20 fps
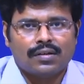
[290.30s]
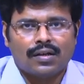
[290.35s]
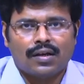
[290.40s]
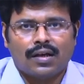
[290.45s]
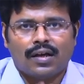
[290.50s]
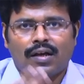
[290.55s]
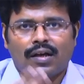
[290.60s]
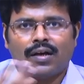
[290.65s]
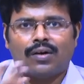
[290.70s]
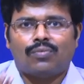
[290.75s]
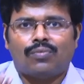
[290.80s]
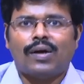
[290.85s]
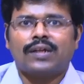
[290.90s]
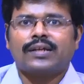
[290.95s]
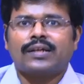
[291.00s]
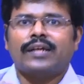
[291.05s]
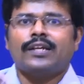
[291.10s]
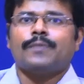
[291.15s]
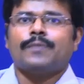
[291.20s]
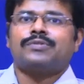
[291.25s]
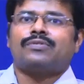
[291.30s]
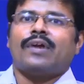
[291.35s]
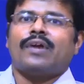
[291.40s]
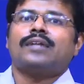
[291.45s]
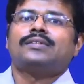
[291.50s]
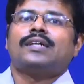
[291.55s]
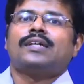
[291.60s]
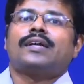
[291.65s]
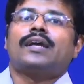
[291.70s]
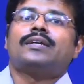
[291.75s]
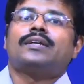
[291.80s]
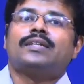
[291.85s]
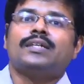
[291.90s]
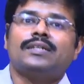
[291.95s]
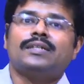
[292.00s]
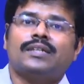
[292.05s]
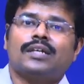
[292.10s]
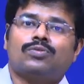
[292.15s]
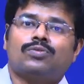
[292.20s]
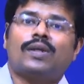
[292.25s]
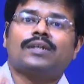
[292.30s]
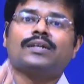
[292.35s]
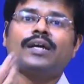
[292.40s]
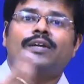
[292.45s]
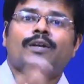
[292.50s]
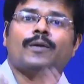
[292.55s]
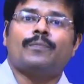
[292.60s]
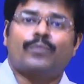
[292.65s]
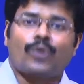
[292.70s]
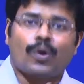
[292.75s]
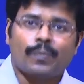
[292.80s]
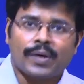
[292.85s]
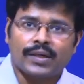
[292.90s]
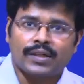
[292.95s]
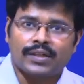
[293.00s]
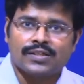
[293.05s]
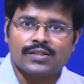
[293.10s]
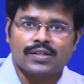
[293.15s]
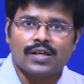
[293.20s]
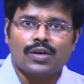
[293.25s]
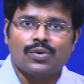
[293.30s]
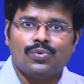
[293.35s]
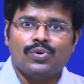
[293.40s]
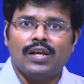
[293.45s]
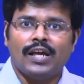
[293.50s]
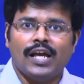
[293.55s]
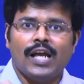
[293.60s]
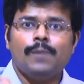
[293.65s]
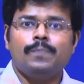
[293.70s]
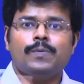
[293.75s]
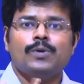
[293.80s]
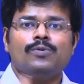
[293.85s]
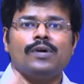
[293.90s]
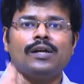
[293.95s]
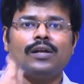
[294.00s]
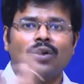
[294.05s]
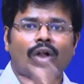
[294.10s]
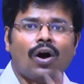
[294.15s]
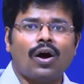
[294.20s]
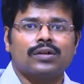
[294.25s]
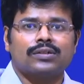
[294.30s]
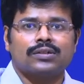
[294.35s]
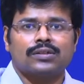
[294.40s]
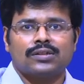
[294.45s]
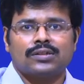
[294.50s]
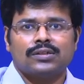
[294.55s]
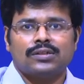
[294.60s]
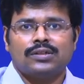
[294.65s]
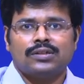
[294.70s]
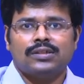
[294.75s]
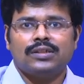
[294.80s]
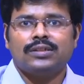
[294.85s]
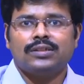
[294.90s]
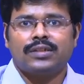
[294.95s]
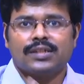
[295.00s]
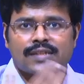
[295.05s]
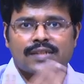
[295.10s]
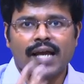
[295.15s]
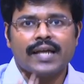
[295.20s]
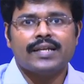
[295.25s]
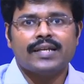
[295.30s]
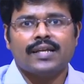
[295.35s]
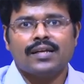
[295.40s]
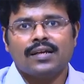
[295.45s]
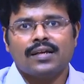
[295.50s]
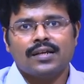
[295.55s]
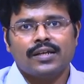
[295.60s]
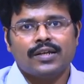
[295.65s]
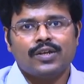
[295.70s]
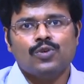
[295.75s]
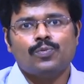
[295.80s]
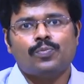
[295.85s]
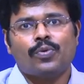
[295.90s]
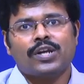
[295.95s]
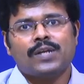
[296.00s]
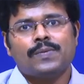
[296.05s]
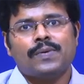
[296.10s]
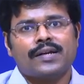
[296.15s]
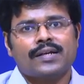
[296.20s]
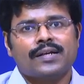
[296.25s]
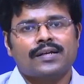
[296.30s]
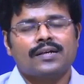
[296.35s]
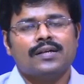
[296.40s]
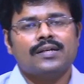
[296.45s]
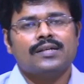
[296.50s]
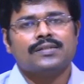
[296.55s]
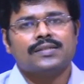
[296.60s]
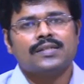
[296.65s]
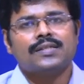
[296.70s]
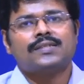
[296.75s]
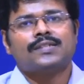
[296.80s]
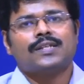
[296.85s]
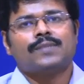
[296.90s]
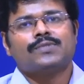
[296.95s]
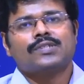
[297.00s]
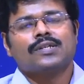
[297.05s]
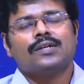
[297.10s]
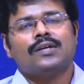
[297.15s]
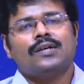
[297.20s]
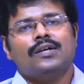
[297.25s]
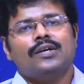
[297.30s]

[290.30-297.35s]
what kind of structure can dictate what kind of properties will help you a lot in designing new polymeric systems.